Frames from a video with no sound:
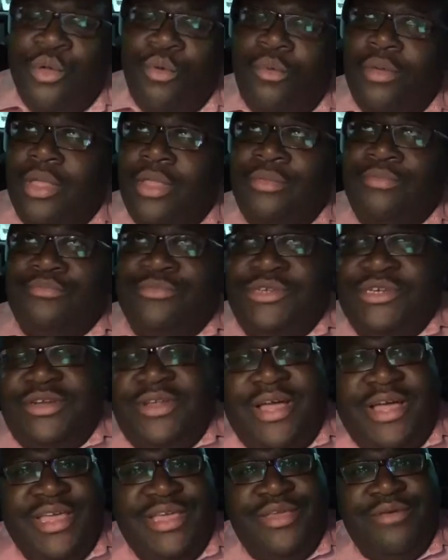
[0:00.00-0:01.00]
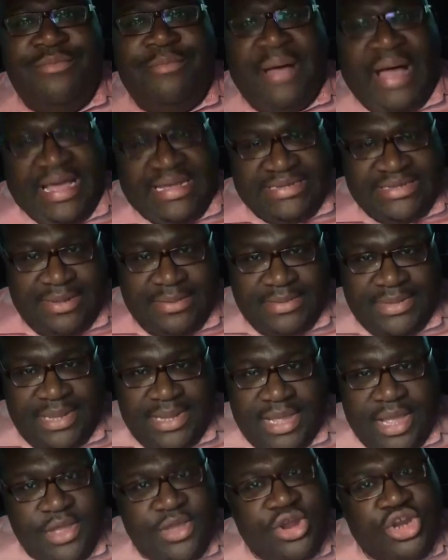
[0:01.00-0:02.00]
Well, you know how you buy
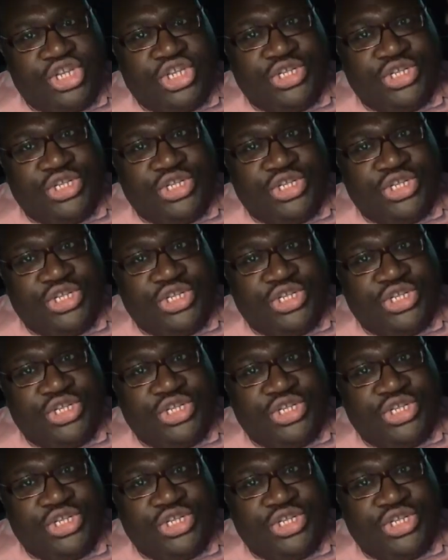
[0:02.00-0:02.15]
something and you're